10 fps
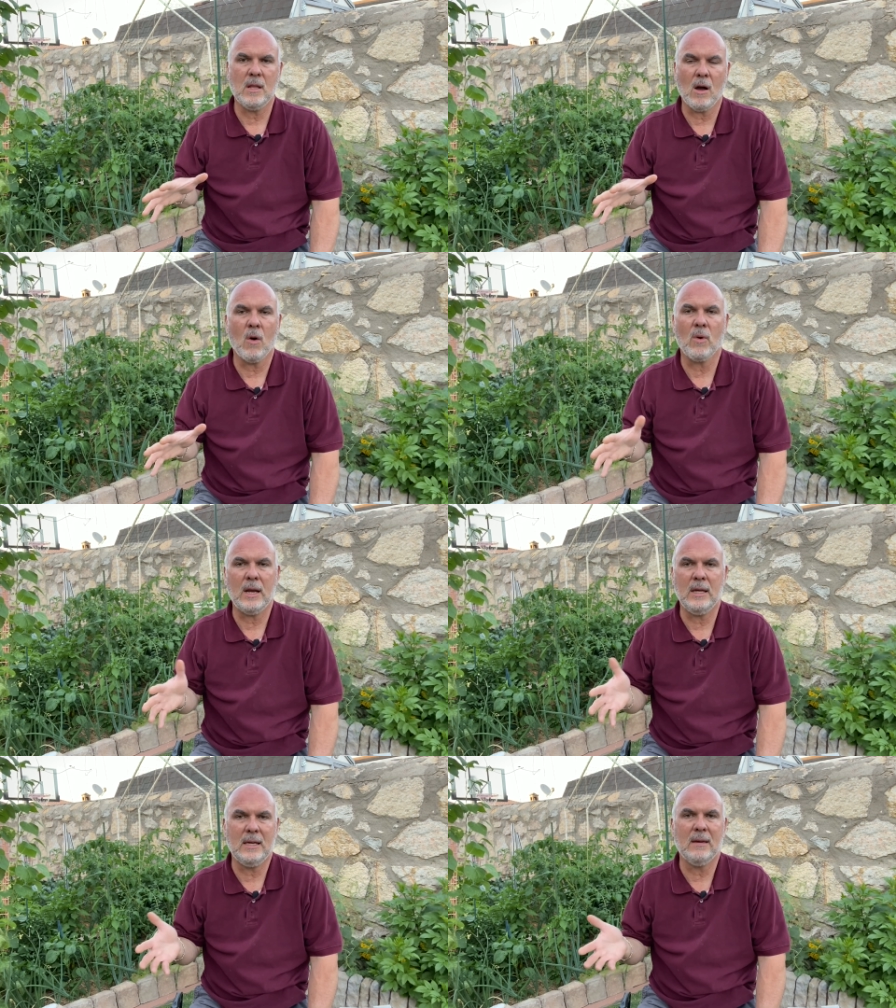
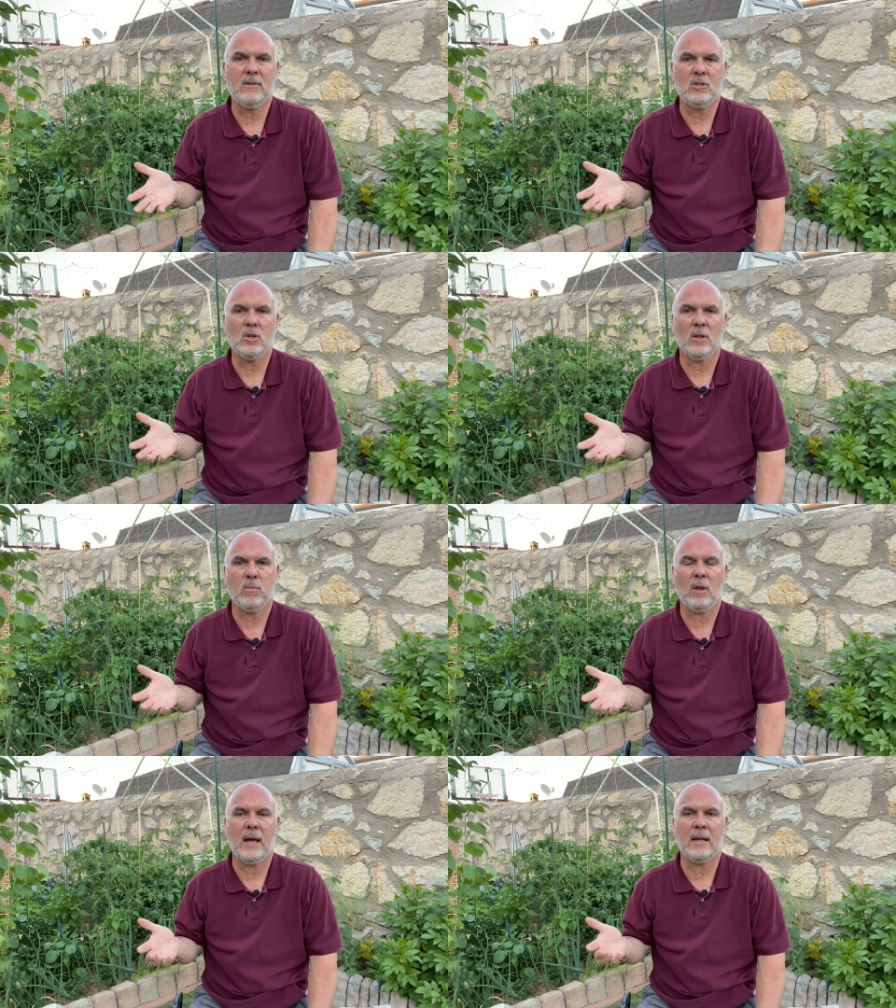already given to the
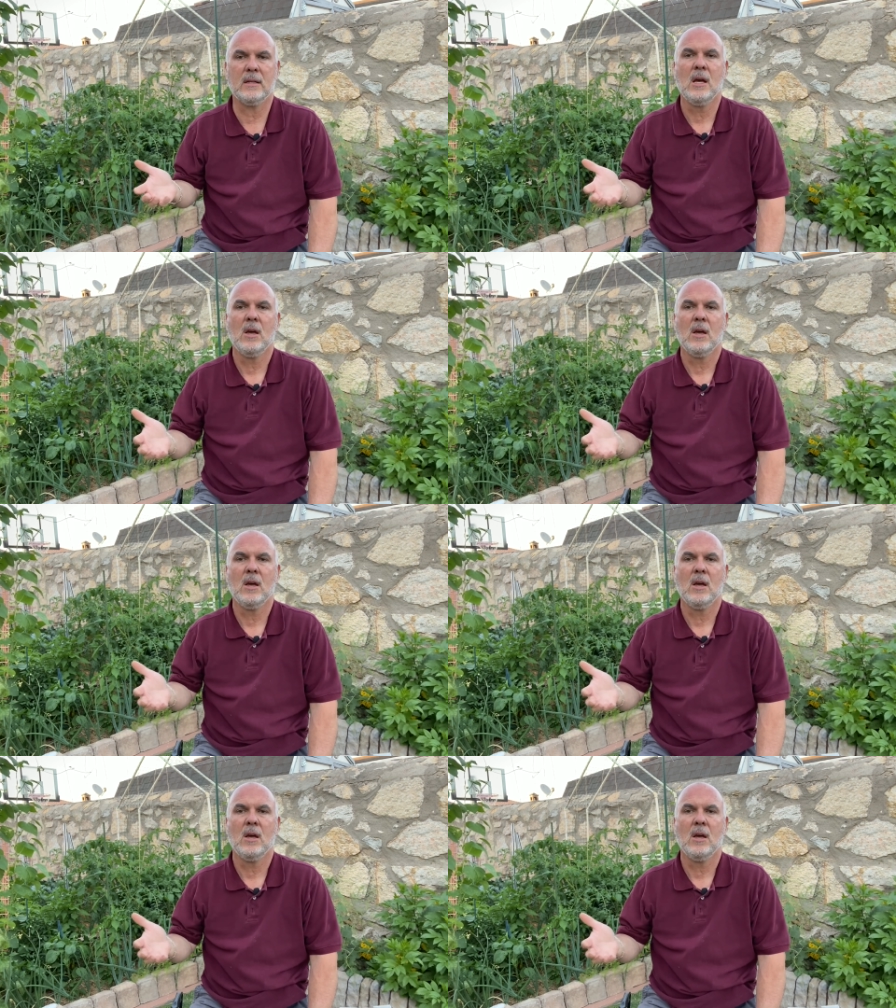plant